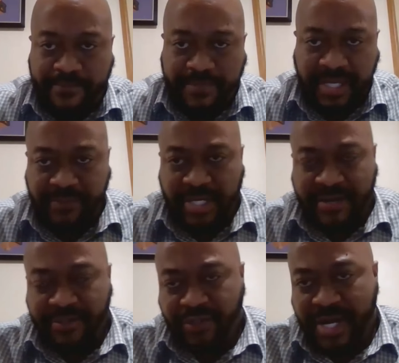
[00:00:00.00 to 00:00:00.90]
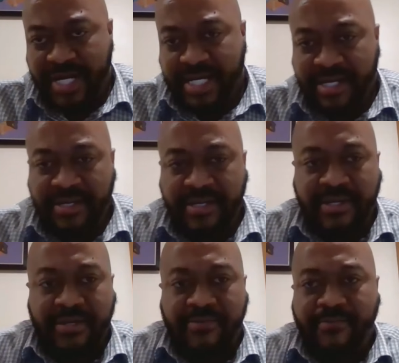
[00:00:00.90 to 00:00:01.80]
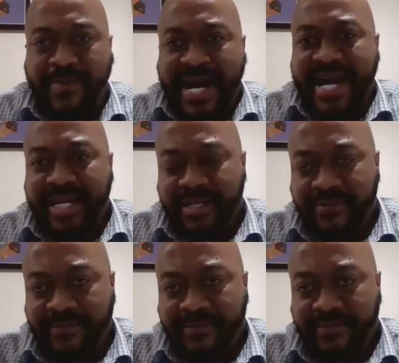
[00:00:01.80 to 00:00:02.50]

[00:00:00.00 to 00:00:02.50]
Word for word: people that was trying to buy.